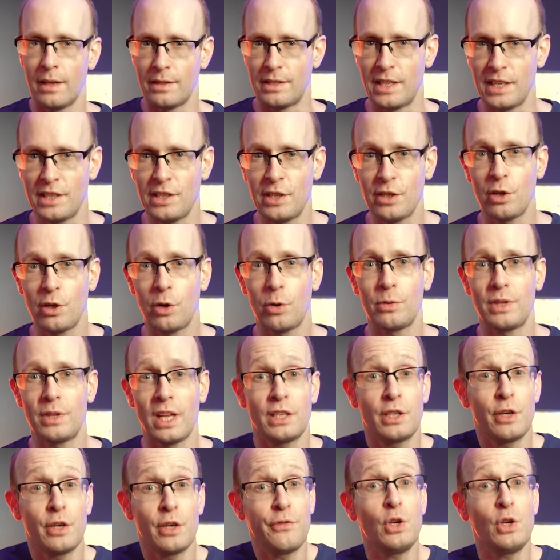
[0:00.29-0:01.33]
Did you know
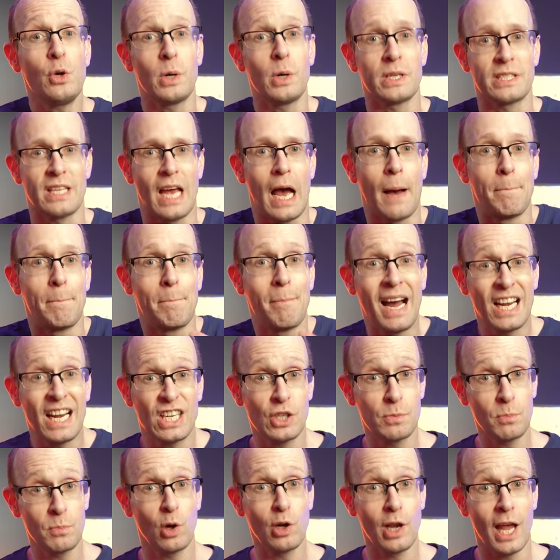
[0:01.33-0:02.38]
that your viewers are
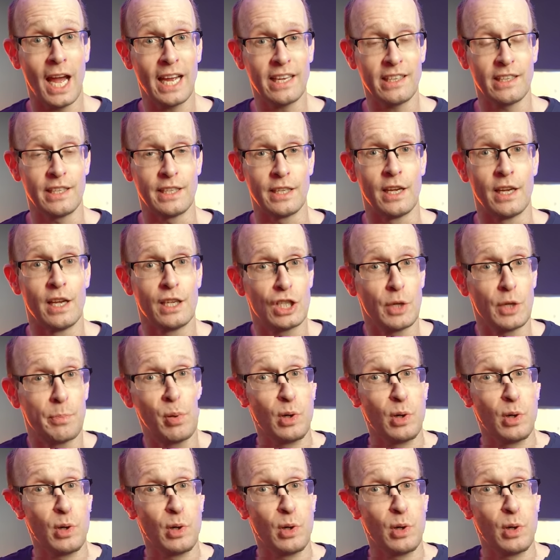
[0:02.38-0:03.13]
much more likely to